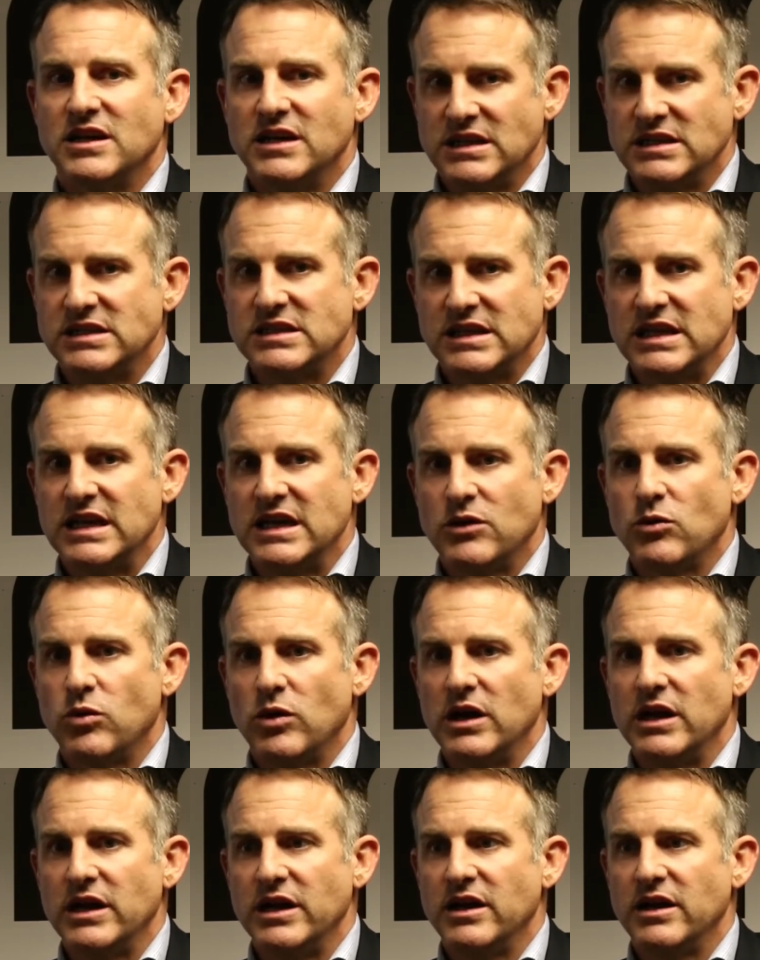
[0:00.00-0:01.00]
is
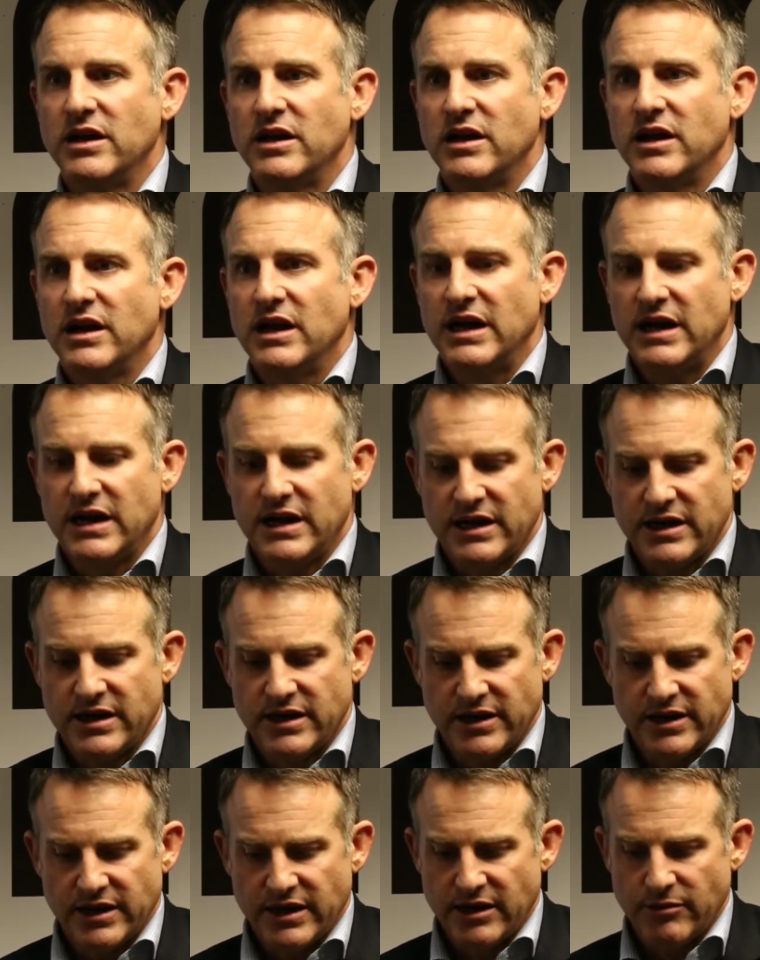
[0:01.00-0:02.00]
equally
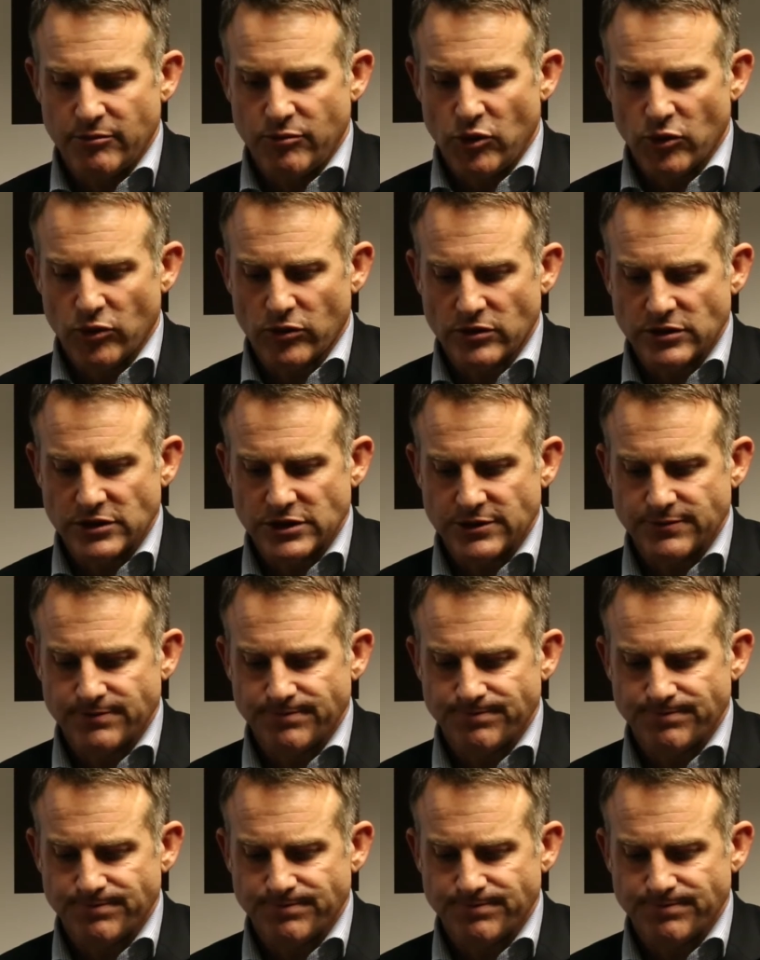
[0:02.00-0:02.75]
important.